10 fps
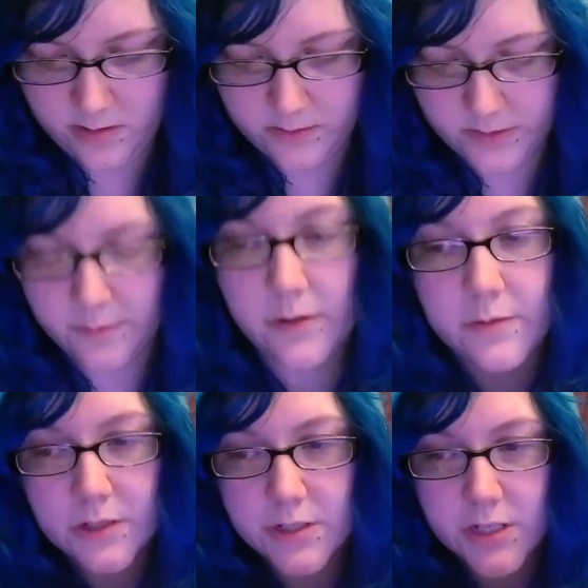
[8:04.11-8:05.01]
some of them are
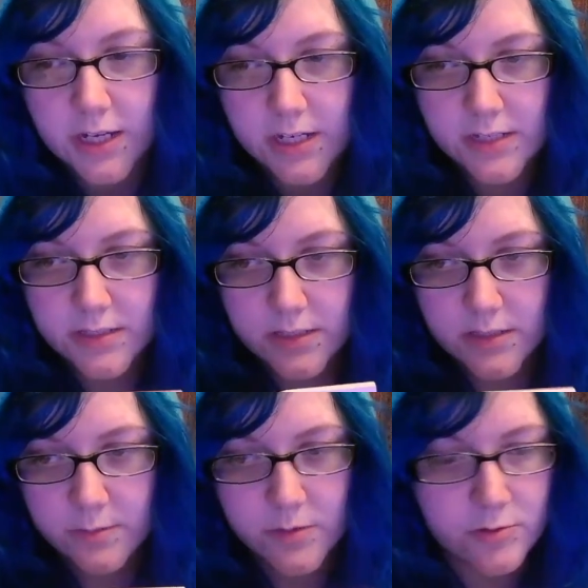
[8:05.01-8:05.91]
in Chinese because
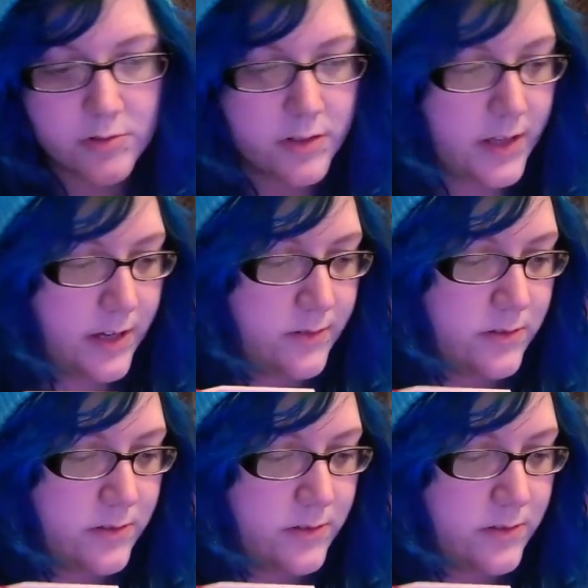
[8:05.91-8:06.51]
I'm sure that,